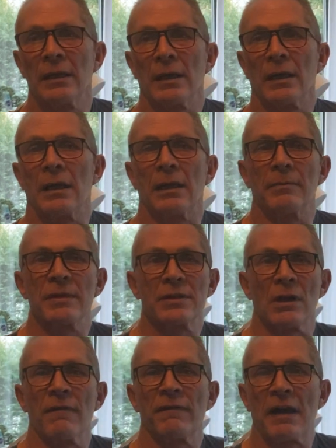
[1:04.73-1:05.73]
It's
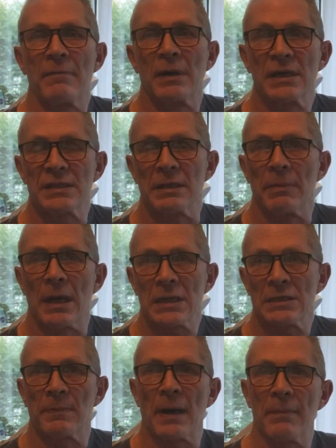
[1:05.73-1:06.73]
all $5 in a
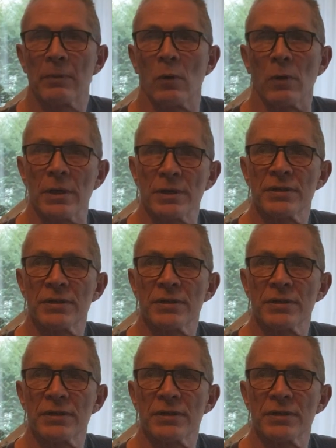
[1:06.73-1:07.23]
box of popcorn.